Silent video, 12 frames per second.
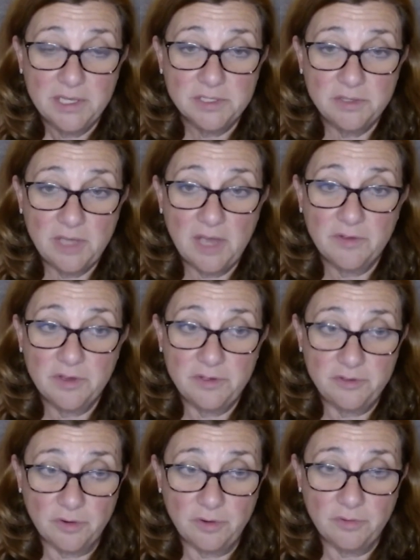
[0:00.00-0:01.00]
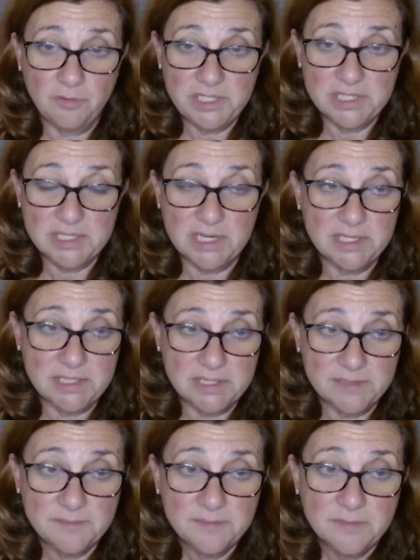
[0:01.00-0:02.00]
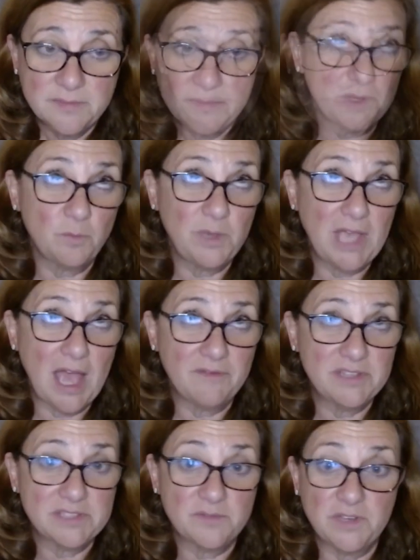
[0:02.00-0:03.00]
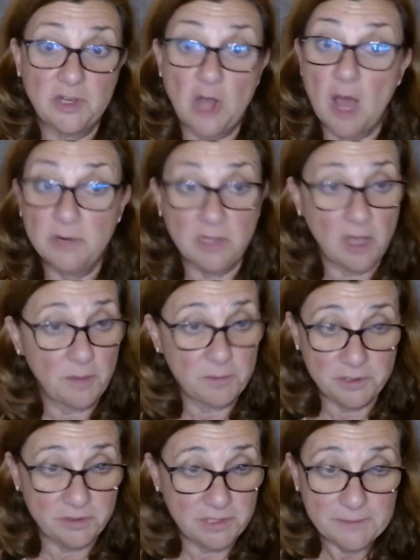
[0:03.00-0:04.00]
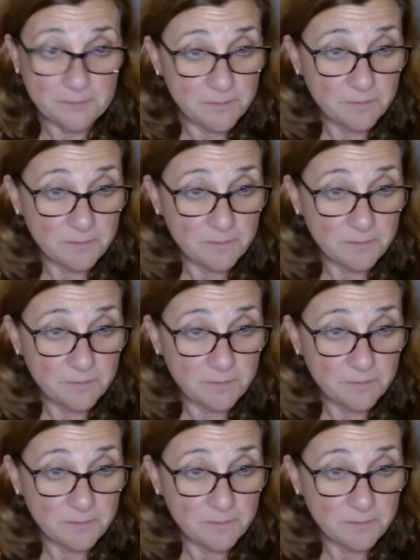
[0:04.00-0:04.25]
So you have control, which is nice. That we have this phenomenal opportunity.